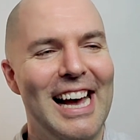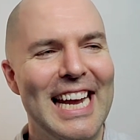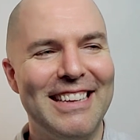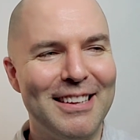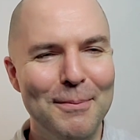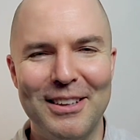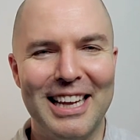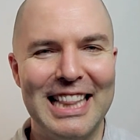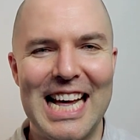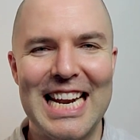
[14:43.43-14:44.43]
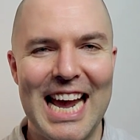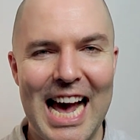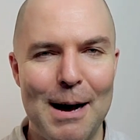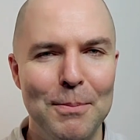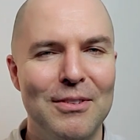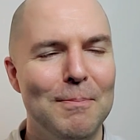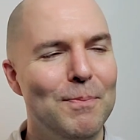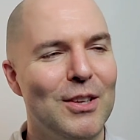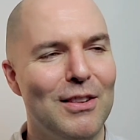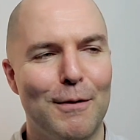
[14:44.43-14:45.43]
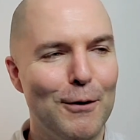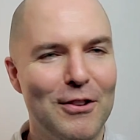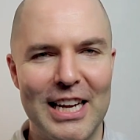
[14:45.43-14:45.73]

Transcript: it seems like a lot of apps, because the first